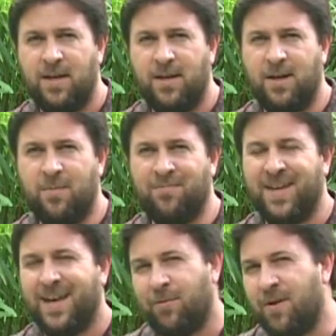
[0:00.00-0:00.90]
Um,
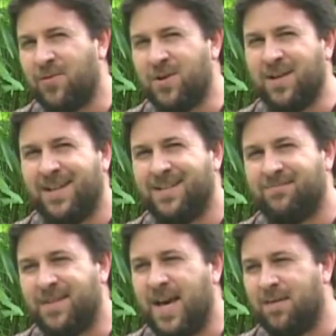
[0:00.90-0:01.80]
however,
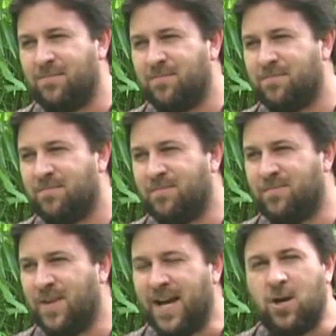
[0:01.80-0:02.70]
that,
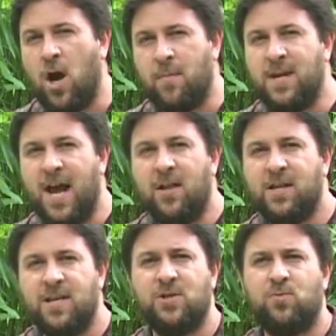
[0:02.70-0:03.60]
that
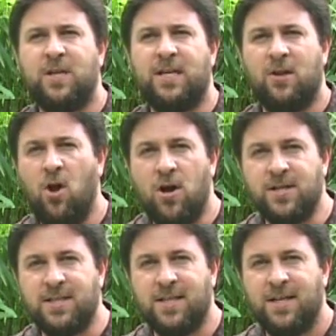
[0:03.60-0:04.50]
commonality is really
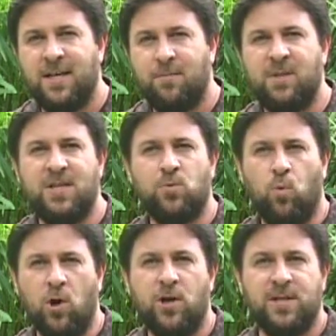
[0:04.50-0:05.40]
lost, but this
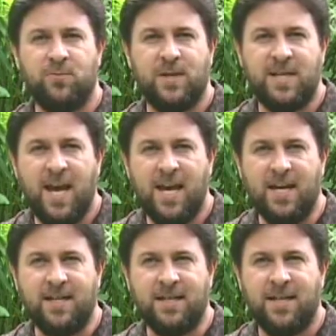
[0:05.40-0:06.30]
word is
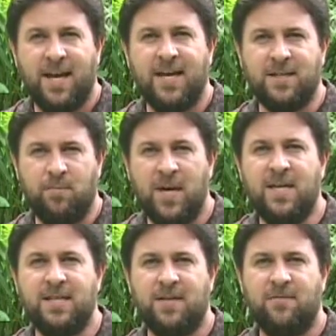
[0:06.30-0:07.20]
retained as a
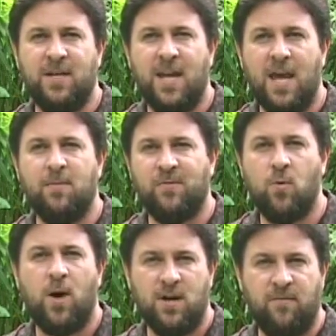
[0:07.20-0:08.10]
piece of the name of
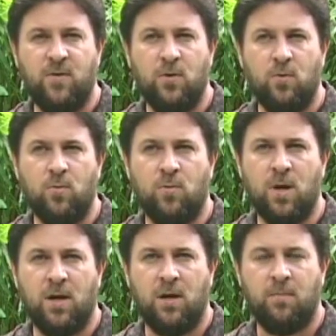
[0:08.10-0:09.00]
quite a few
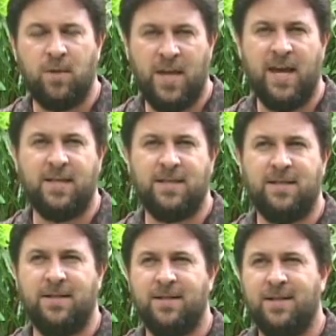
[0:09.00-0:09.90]
uh, plants.
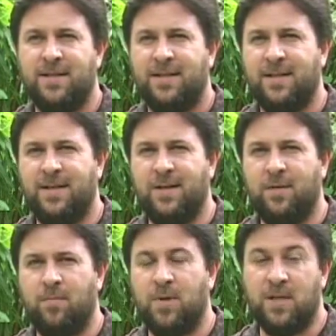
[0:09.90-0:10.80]

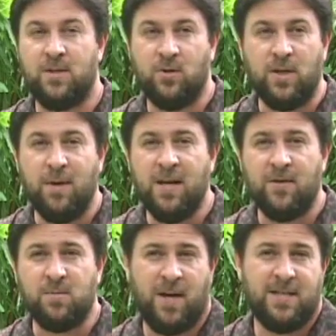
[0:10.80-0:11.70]
Um, but certainly many of
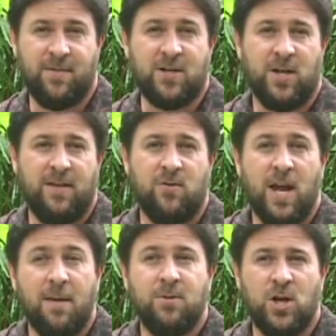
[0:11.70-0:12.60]
those plants have actually had their
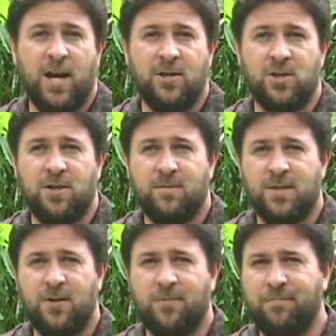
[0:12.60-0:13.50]
name change.
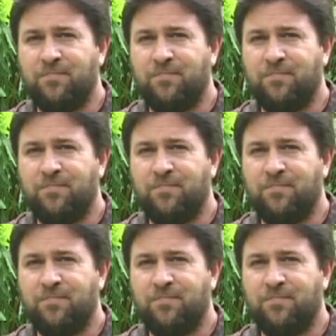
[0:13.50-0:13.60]
So